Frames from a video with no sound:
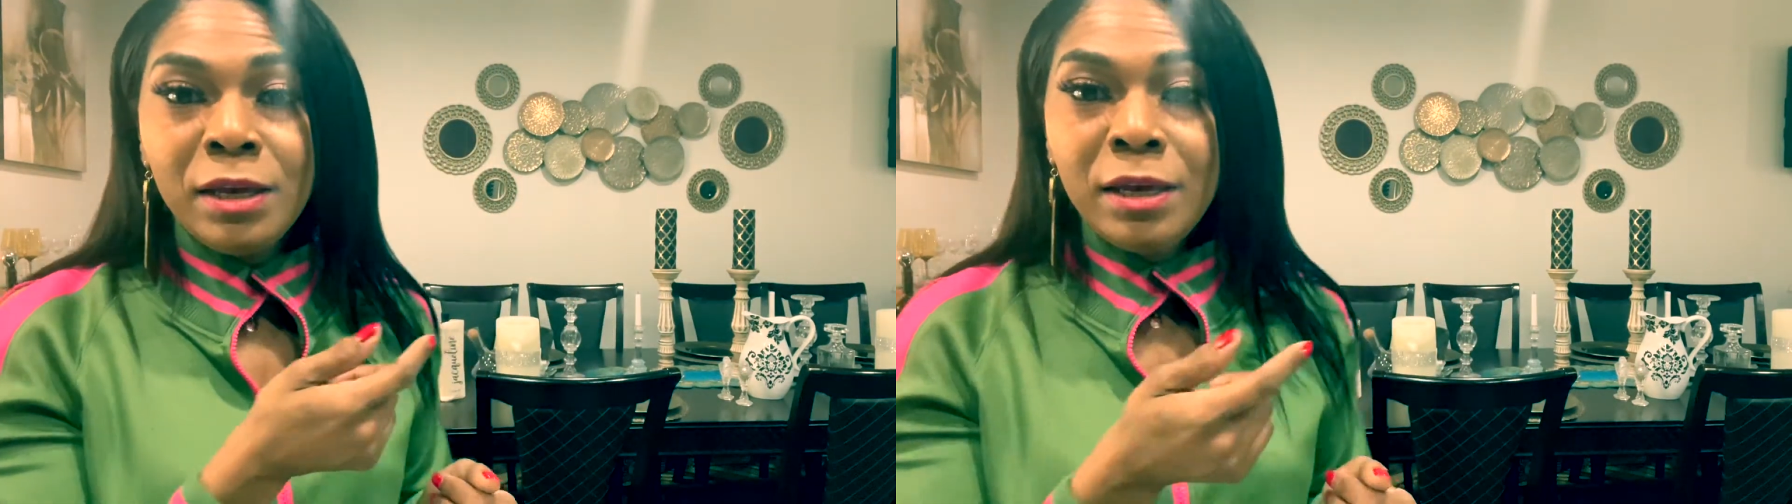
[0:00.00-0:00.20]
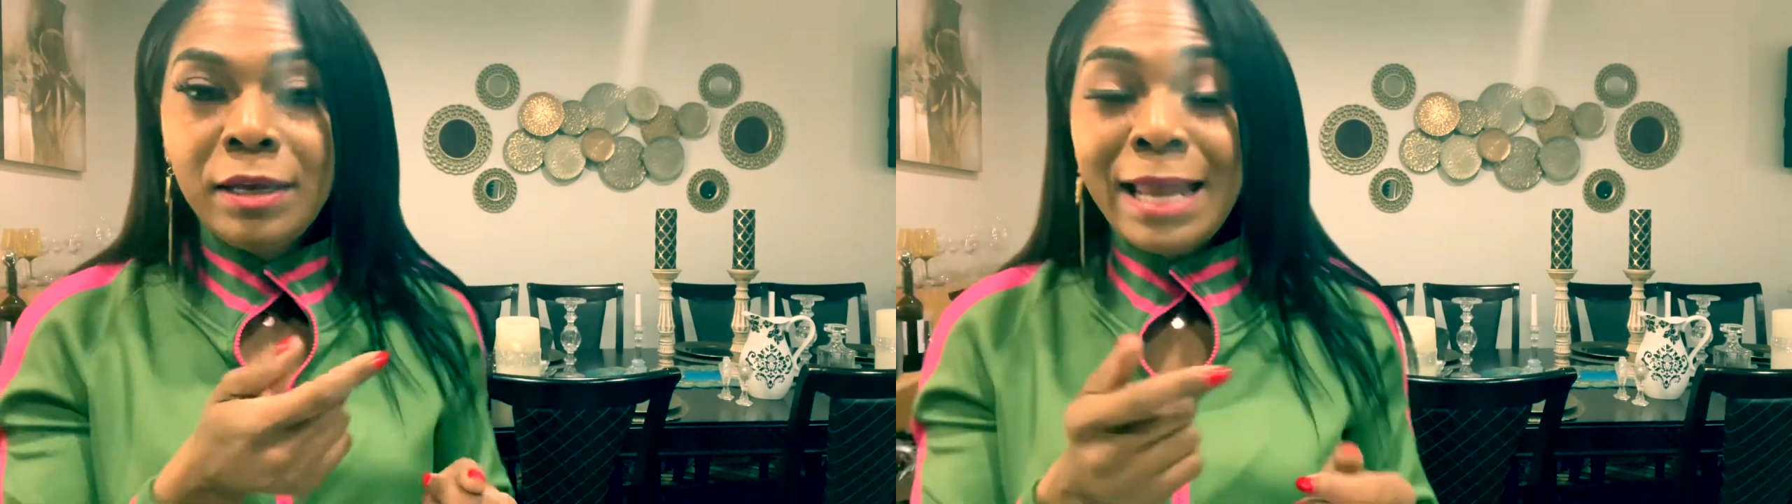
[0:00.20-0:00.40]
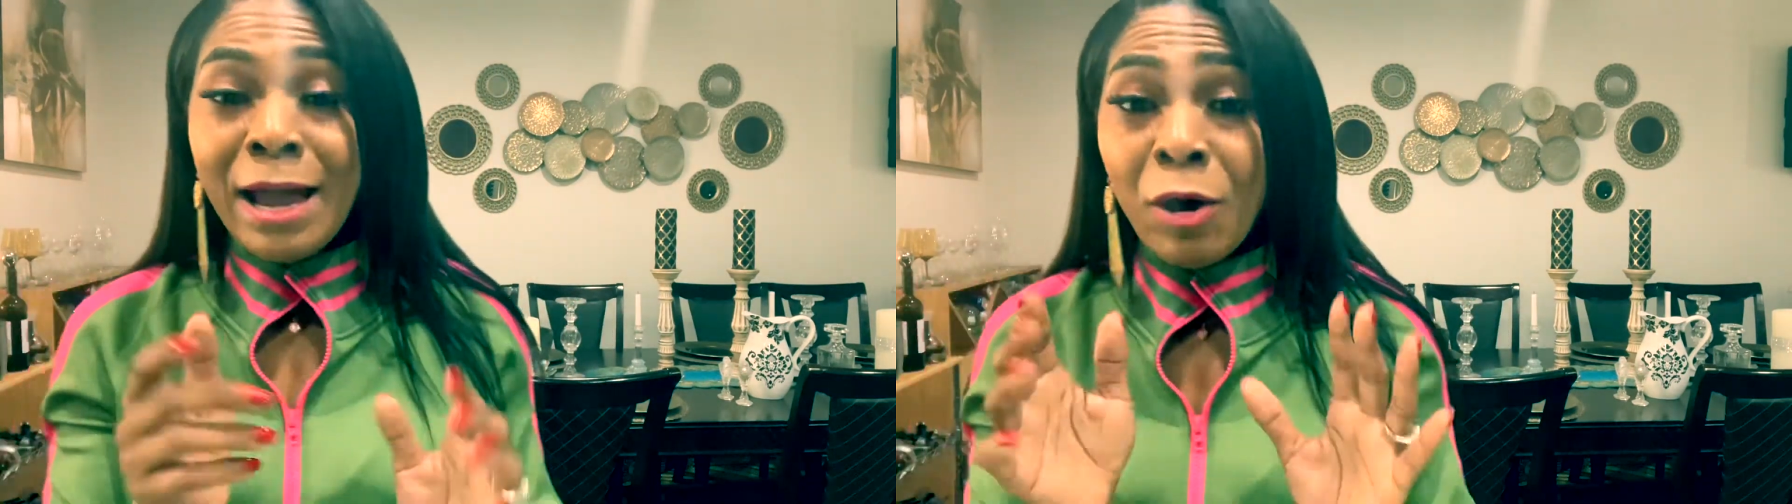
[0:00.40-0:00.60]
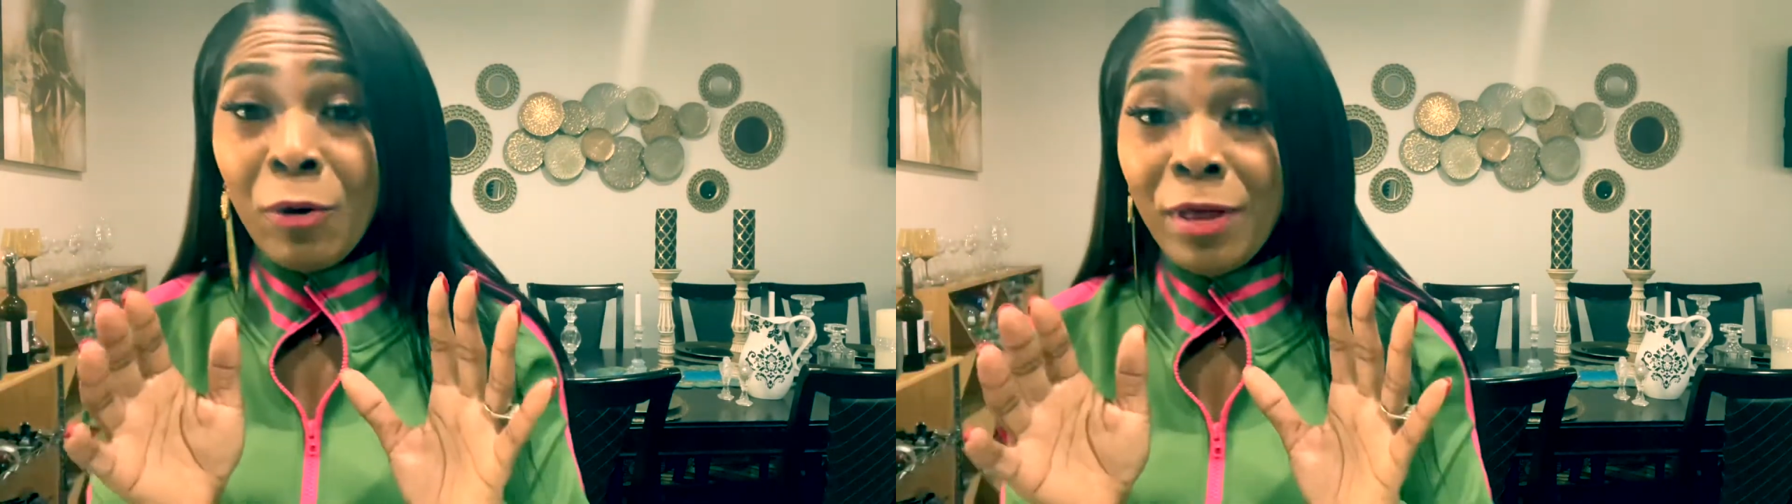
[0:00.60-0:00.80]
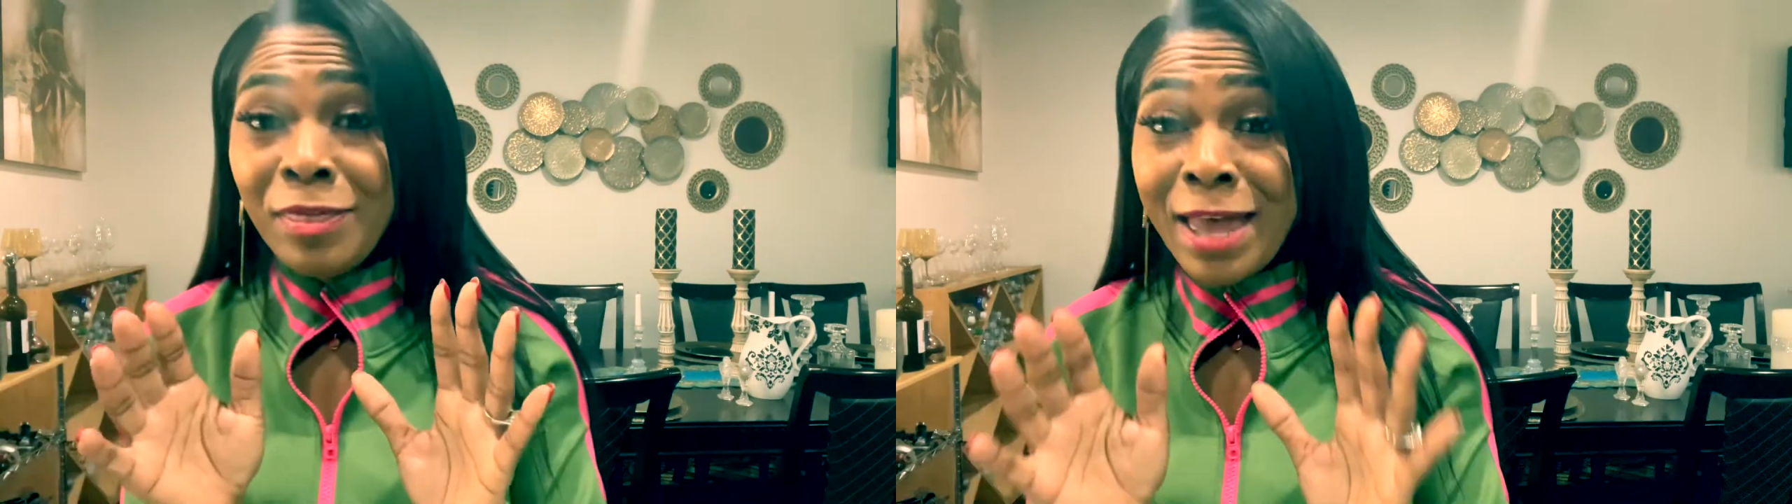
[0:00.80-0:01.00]

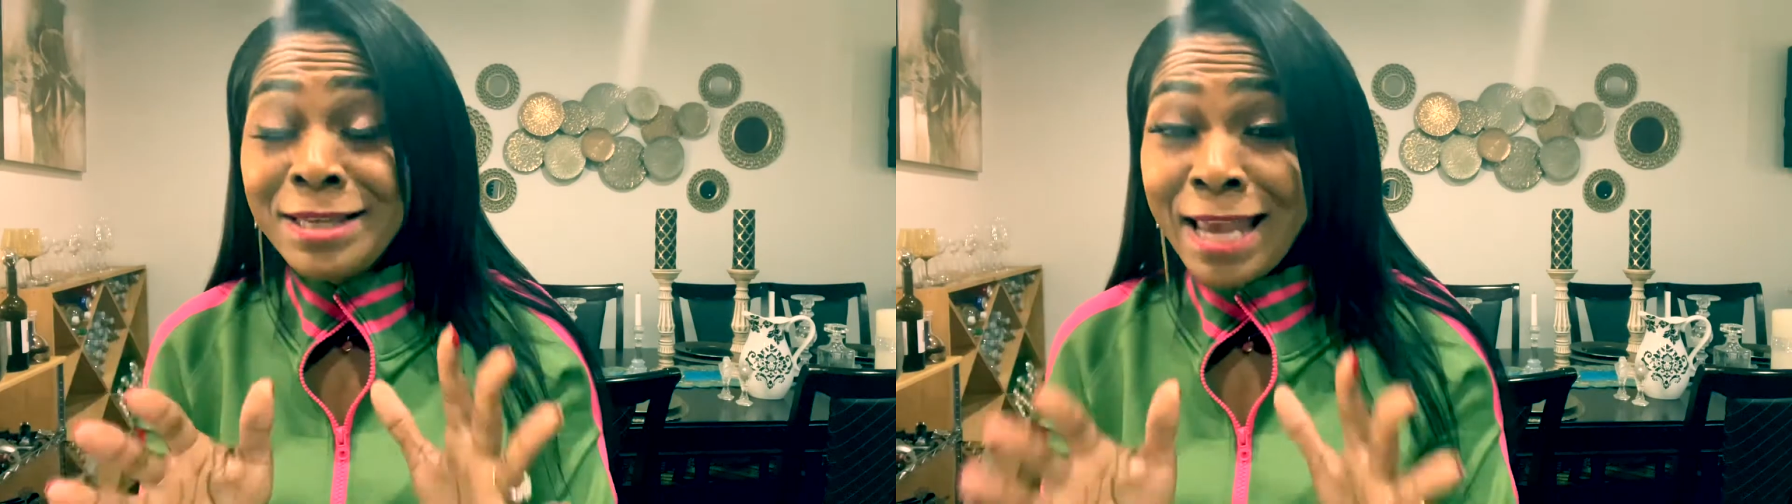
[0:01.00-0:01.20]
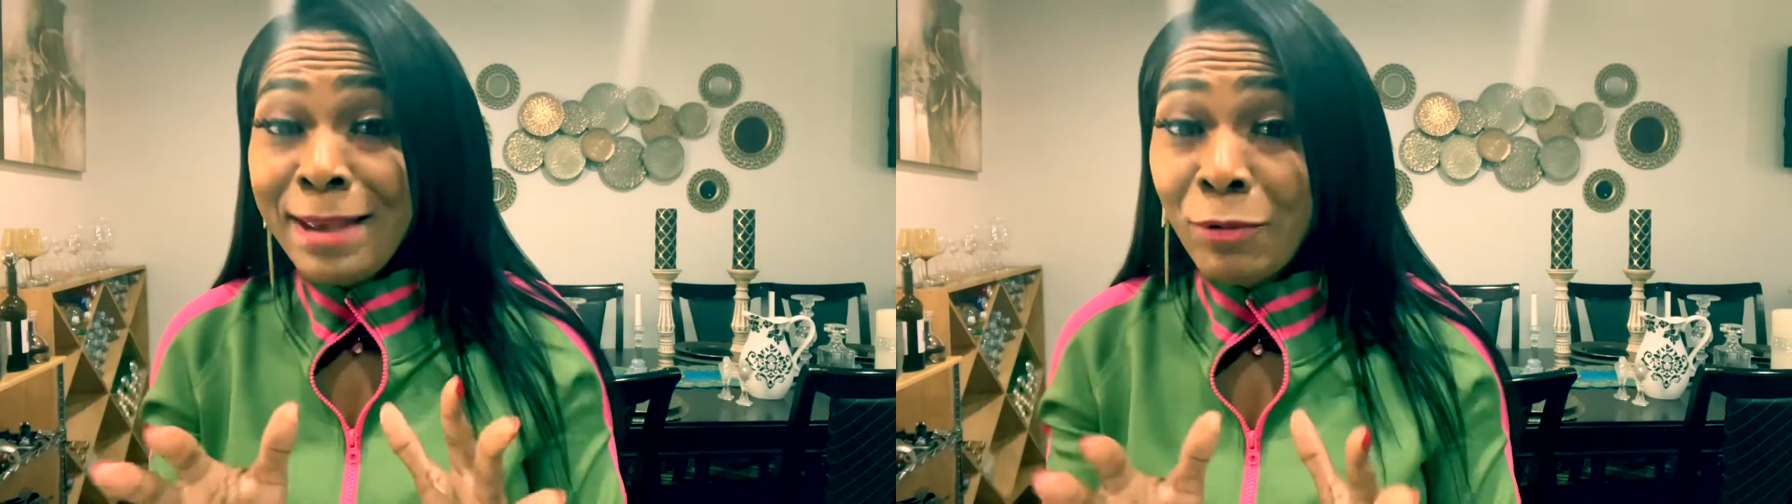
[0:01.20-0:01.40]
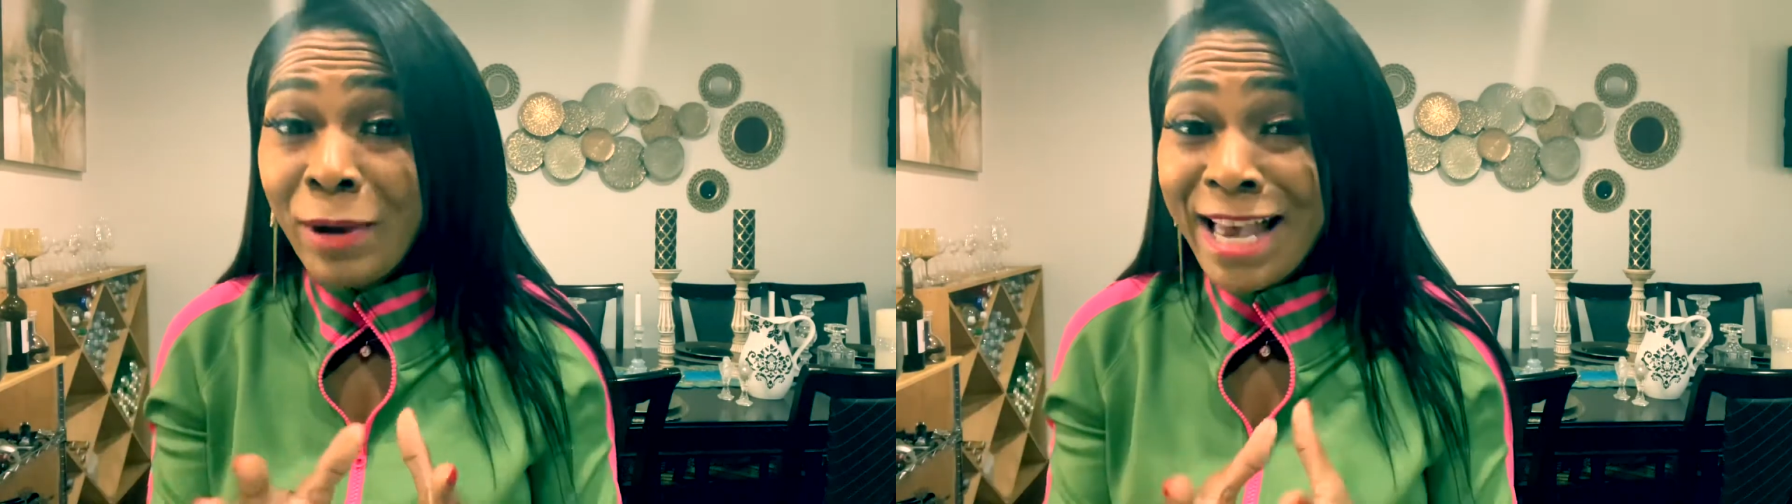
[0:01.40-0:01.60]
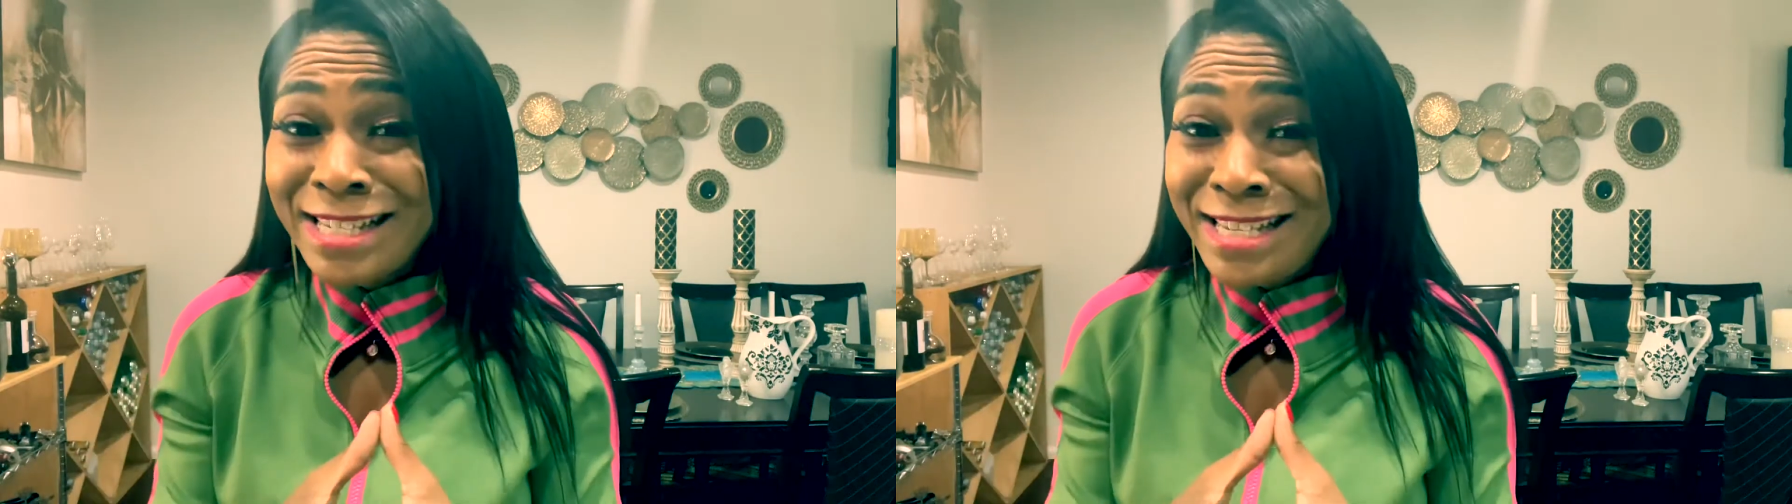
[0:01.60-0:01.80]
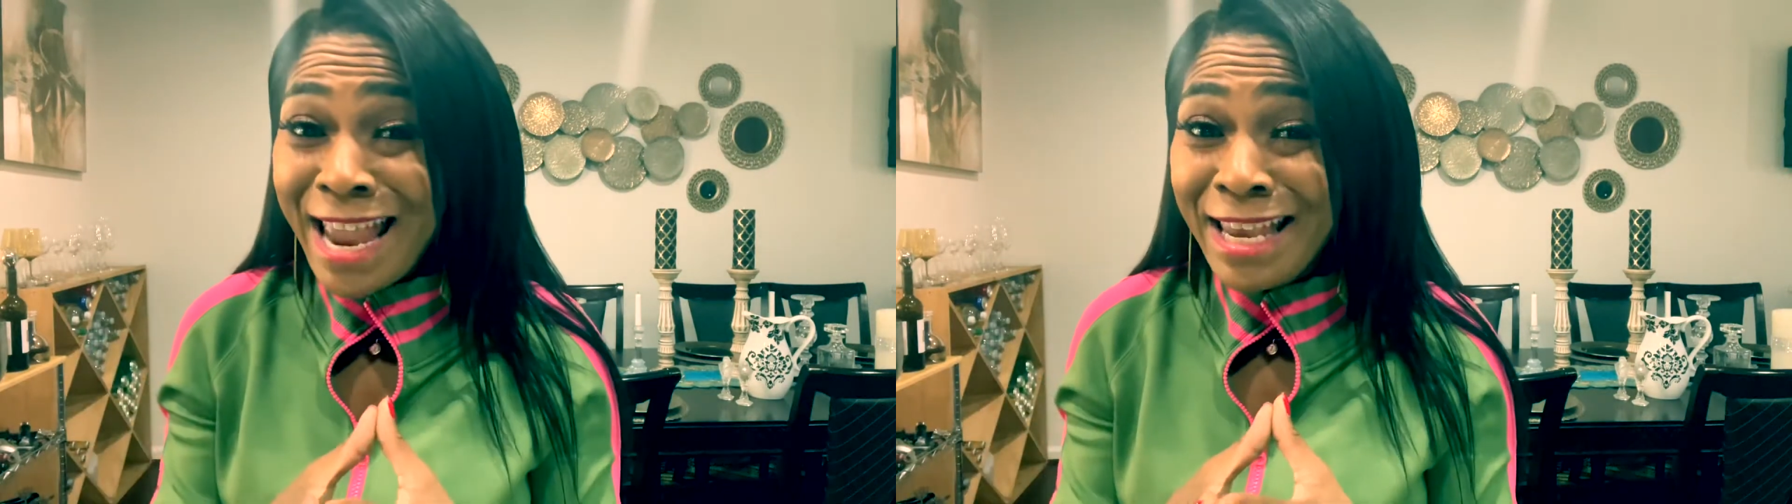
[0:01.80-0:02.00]
Now, that table has
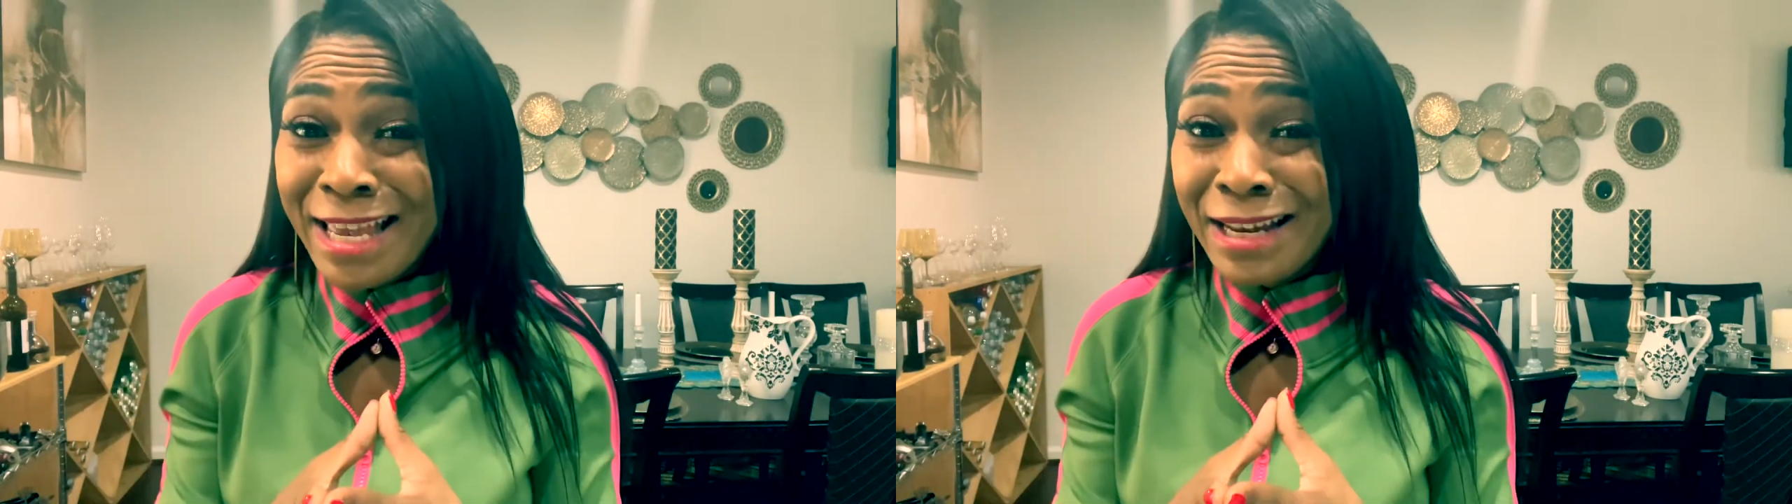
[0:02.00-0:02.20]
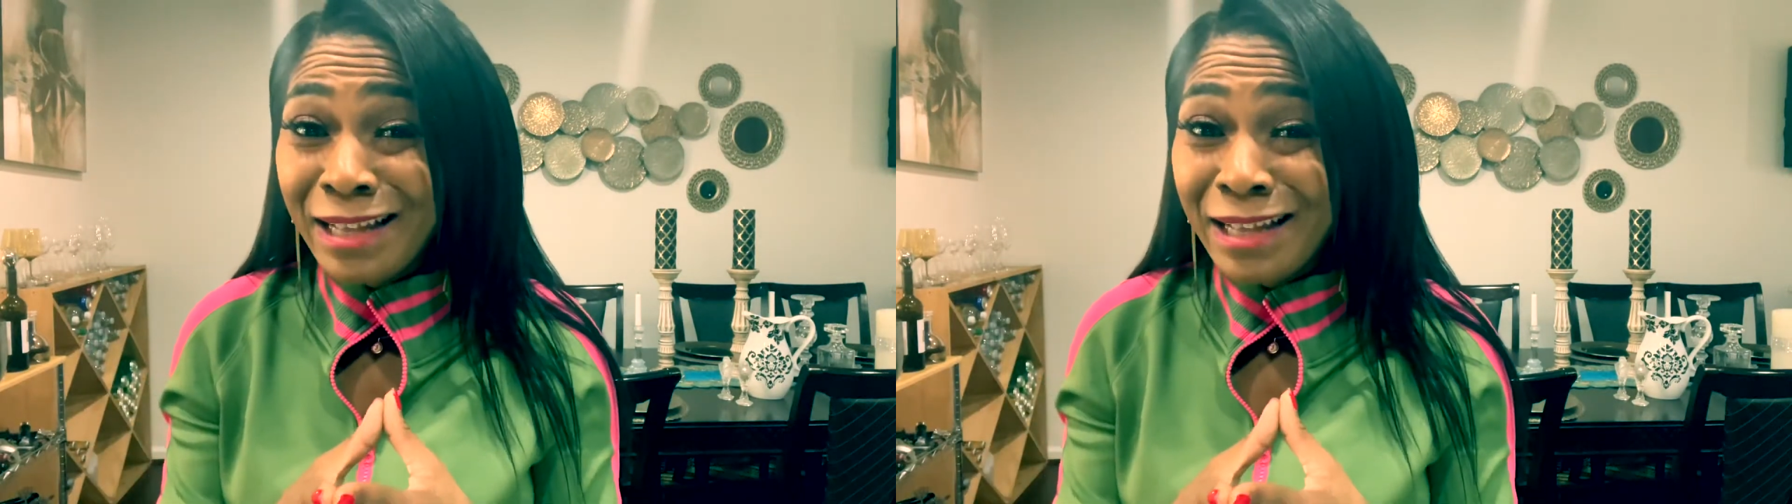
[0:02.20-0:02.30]
taken